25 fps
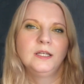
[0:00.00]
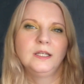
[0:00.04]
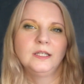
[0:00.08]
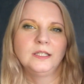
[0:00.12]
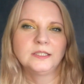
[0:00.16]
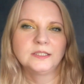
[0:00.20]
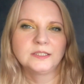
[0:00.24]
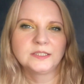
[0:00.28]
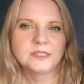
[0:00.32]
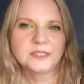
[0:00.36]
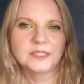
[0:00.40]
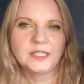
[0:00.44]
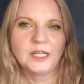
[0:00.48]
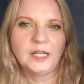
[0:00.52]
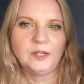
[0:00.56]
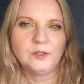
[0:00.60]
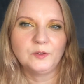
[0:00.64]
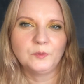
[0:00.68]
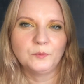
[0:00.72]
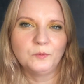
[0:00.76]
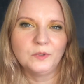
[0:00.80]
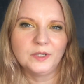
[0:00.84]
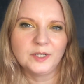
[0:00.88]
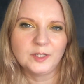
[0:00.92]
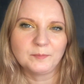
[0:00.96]
So
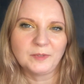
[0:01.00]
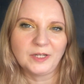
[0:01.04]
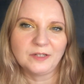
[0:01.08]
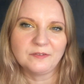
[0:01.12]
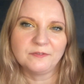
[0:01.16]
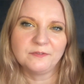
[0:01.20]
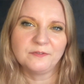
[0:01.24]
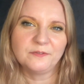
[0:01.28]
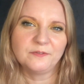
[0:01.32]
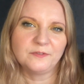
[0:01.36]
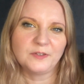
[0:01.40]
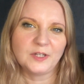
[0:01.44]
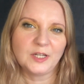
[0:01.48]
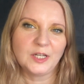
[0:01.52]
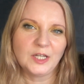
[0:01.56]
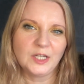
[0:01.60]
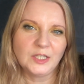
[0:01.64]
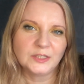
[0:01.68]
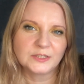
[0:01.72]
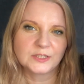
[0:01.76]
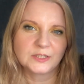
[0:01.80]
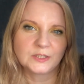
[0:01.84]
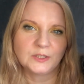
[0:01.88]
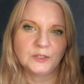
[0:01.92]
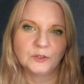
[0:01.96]
one of my
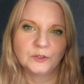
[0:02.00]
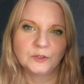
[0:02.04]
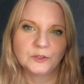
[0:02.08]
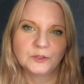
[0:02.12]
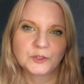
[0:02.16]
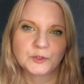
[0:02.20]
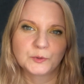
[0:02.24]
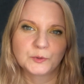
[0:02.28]
first looks